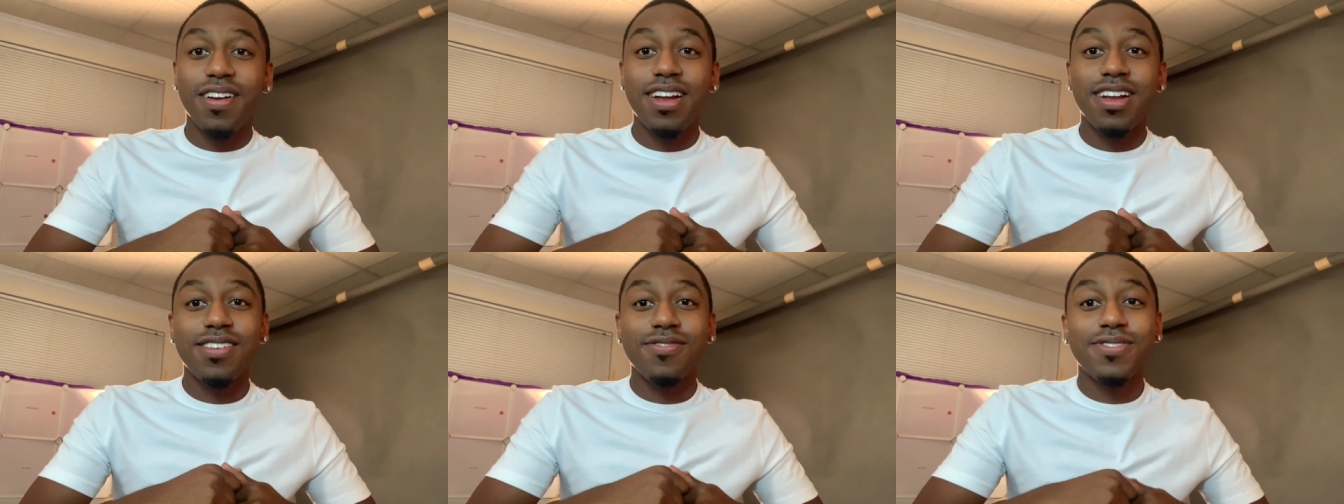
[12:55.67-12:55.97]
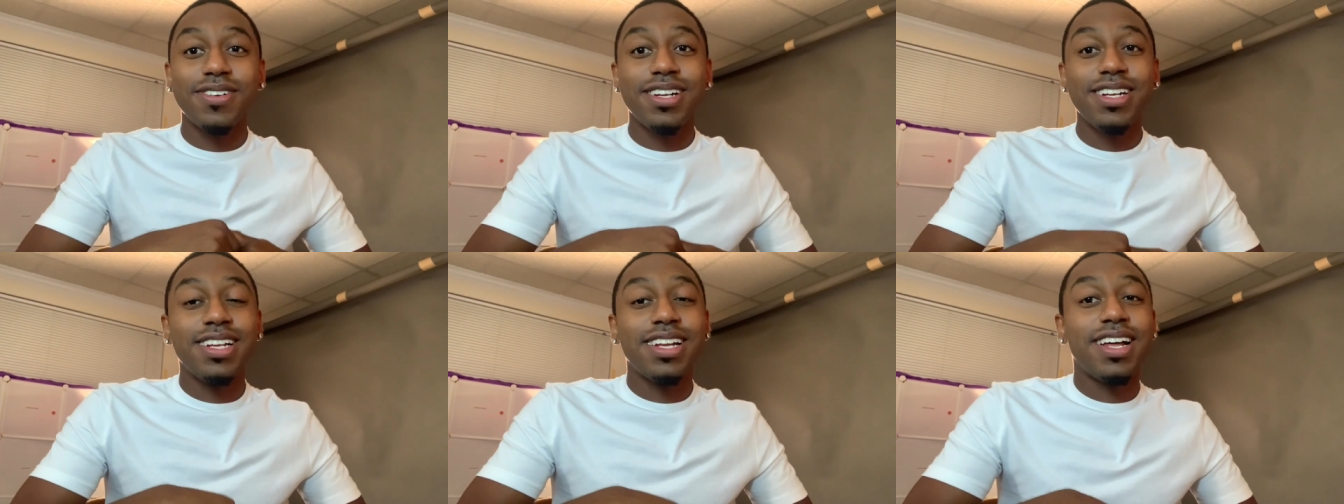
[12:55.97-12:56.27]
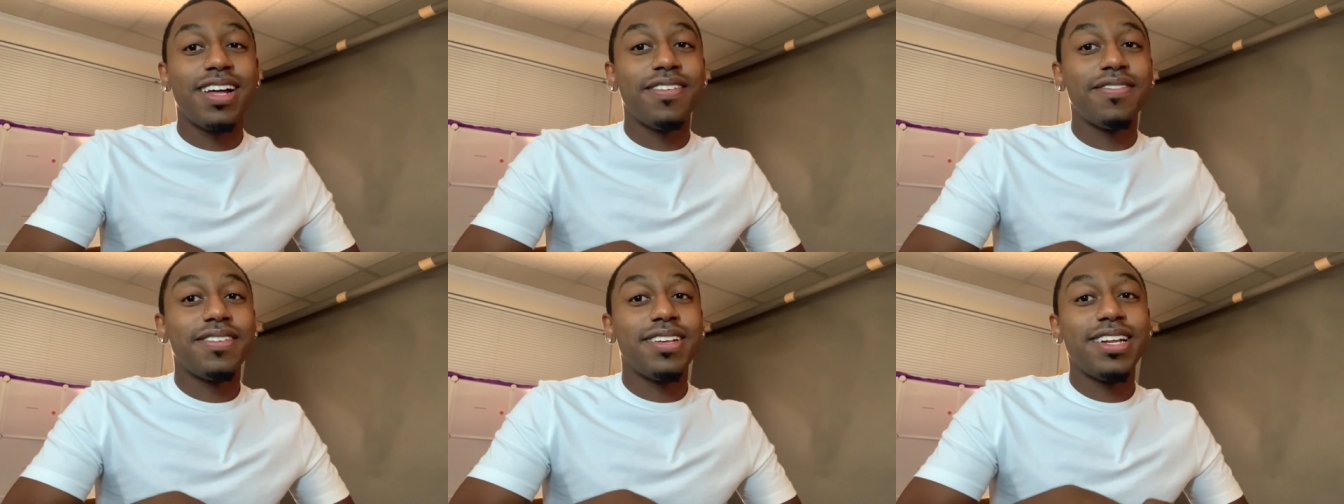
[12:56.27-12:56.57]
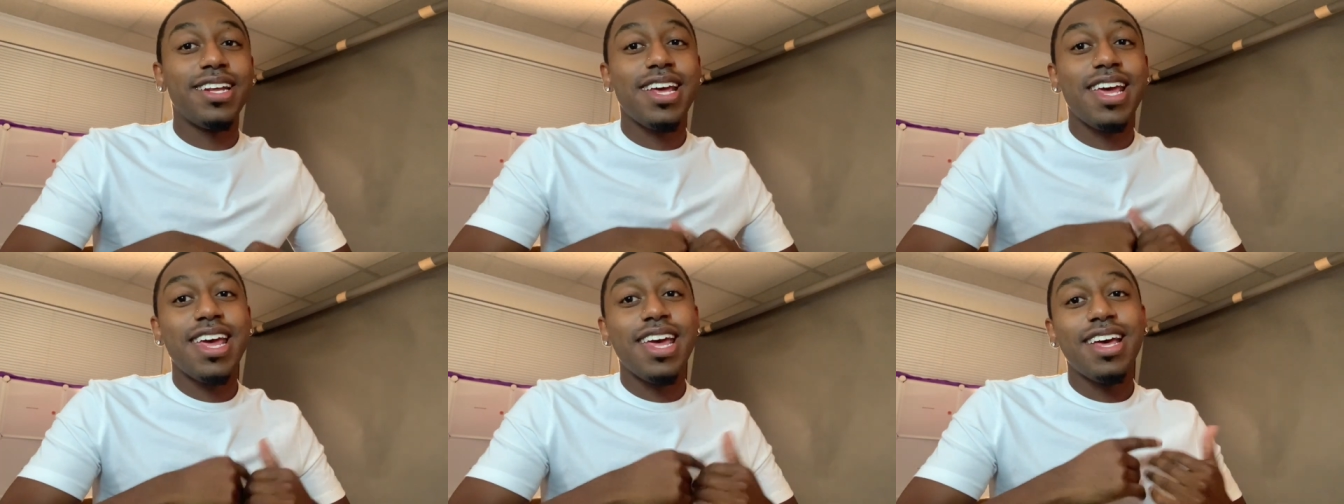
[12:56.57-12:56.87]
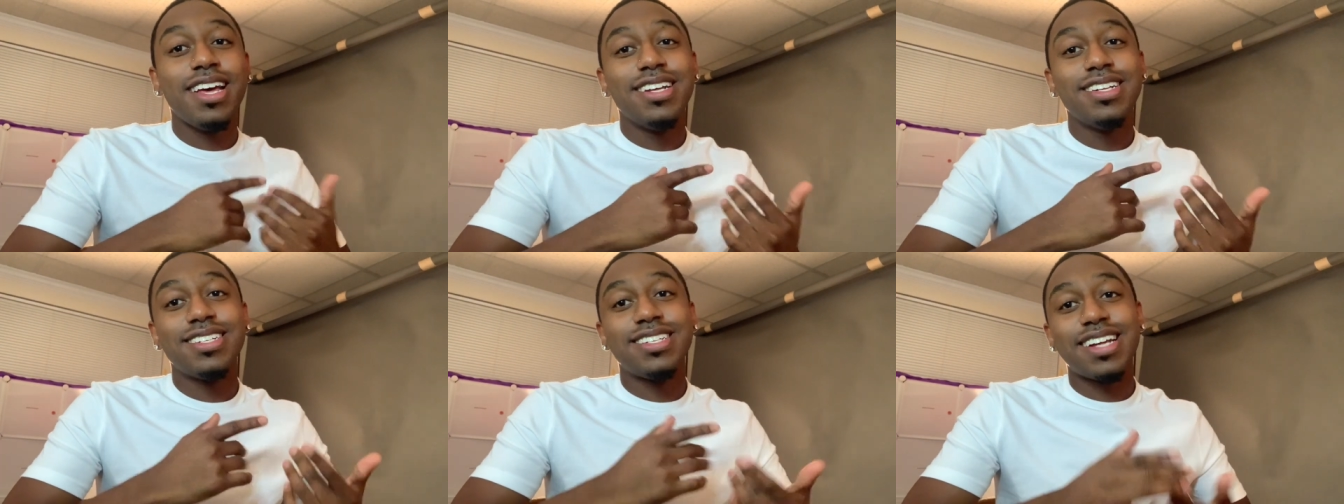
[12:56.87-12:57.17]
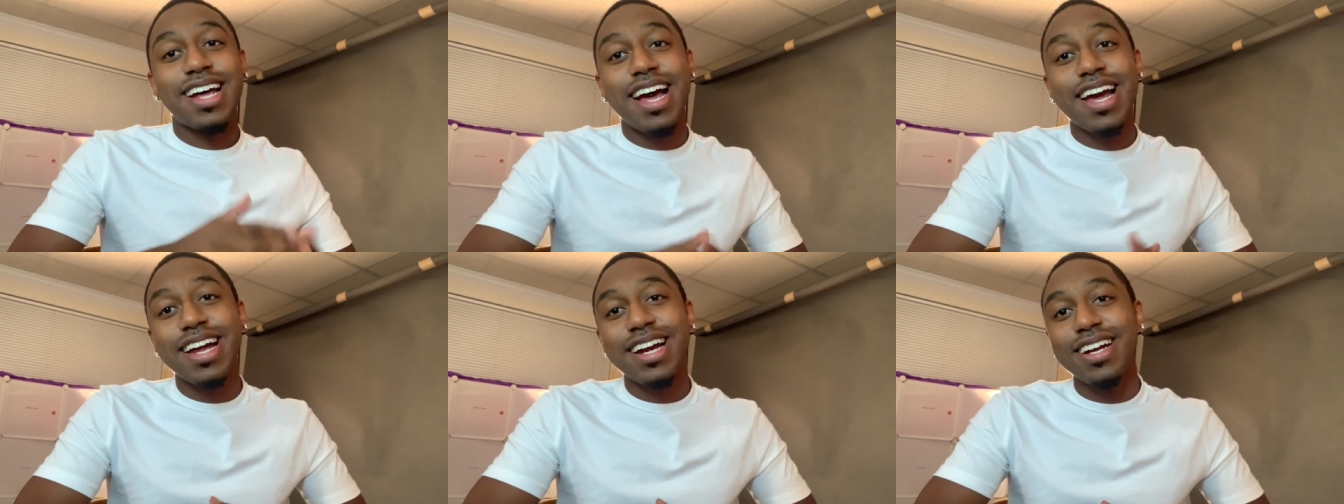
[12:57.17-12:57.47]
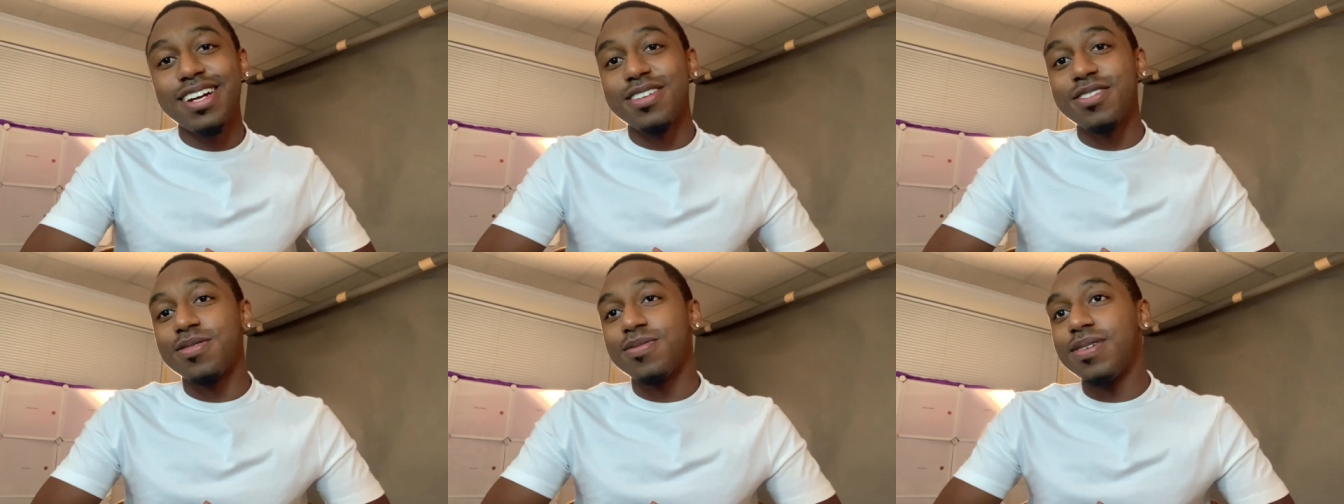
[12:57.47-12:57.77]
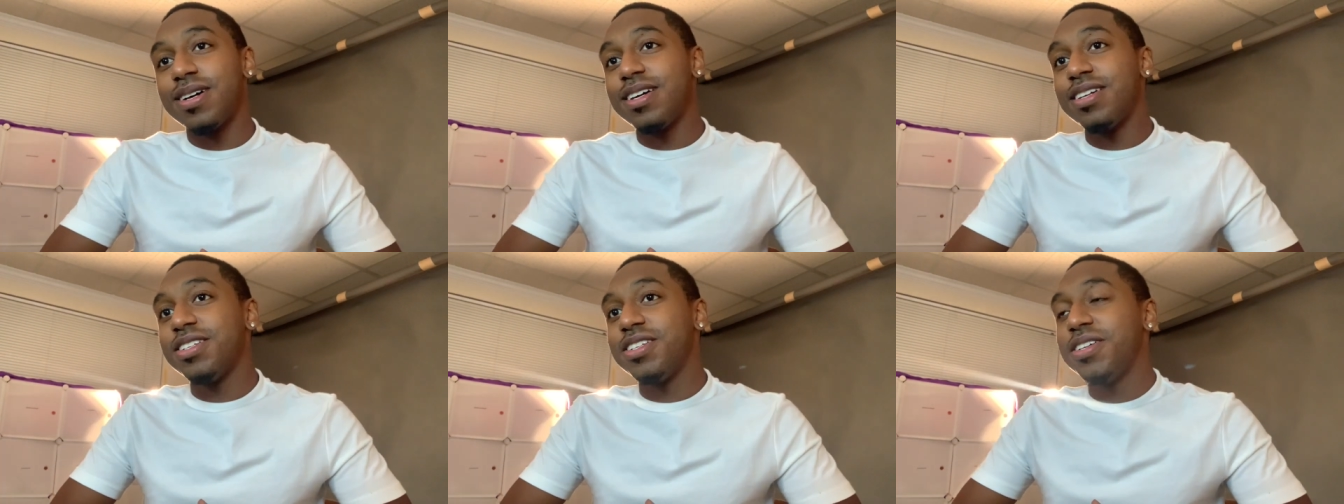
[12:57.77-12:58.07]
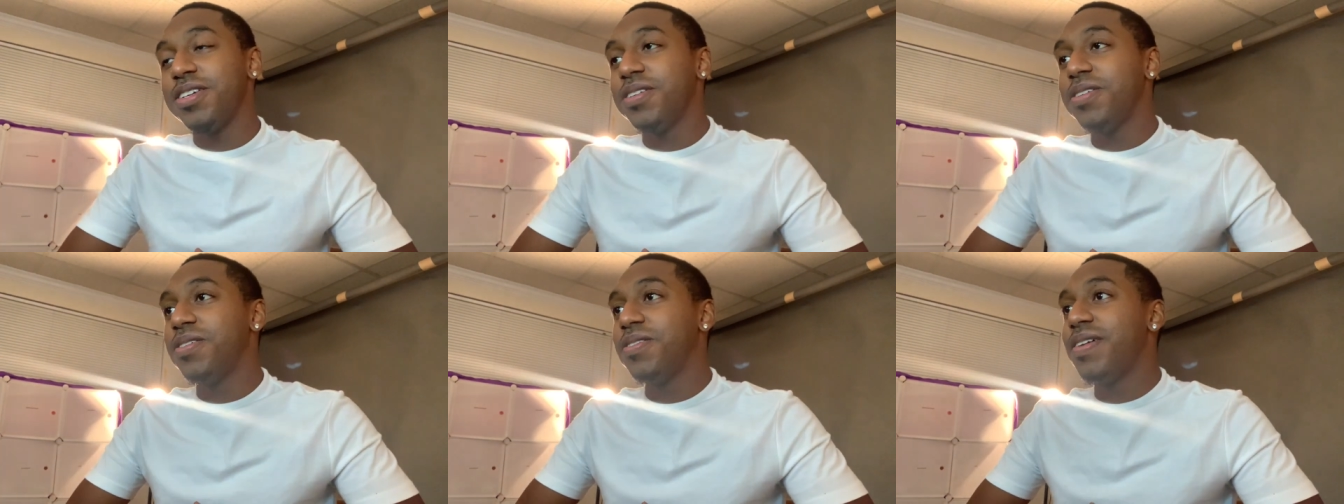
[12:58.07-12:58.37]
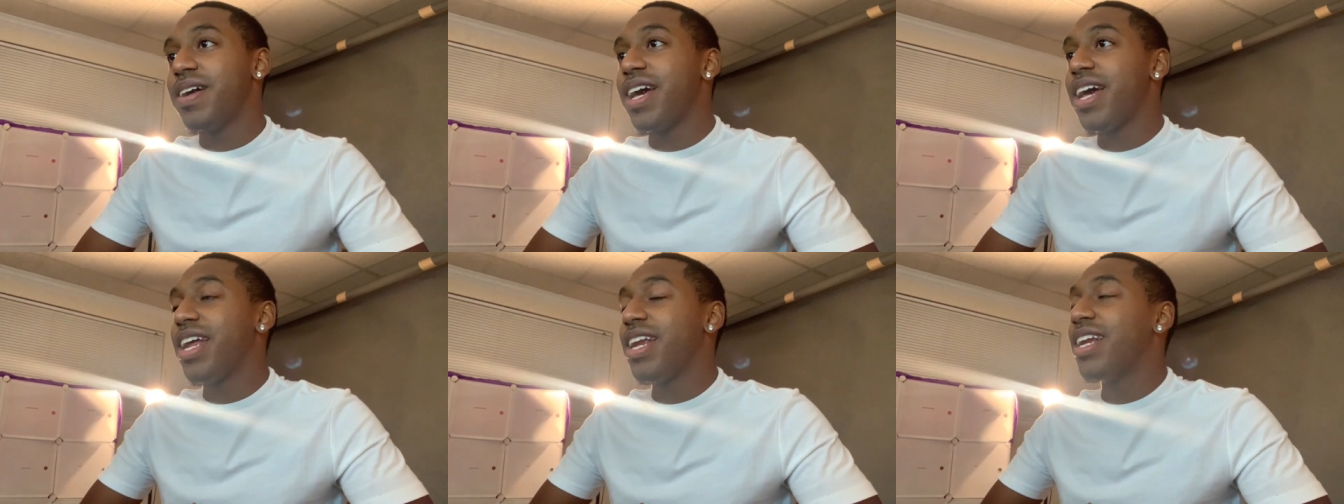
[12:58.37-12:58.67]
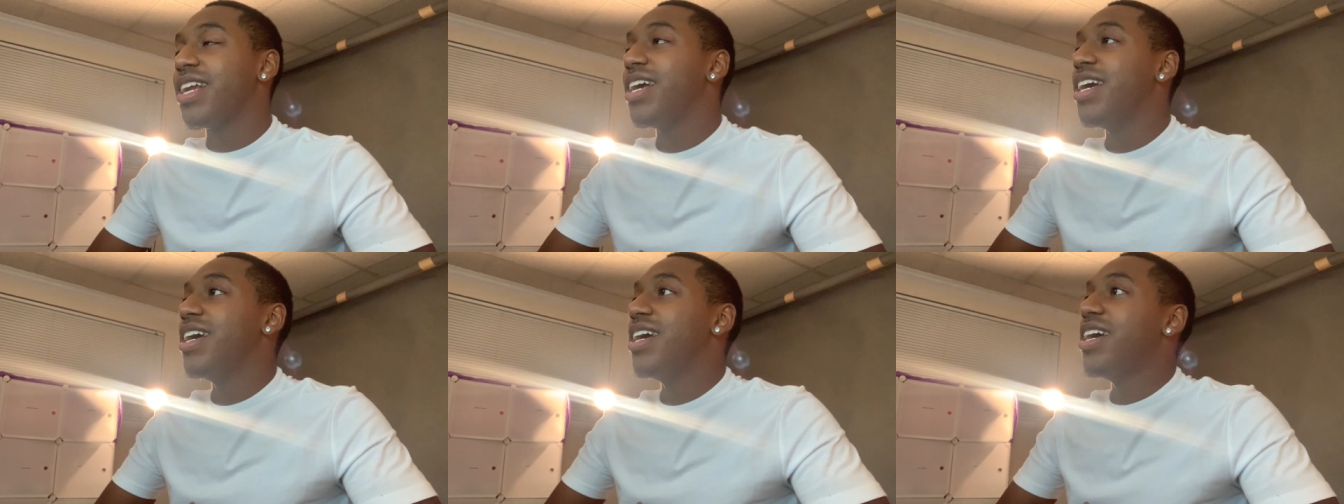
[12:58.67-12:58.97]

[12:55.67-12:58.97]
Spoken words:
I really love the site as well too, and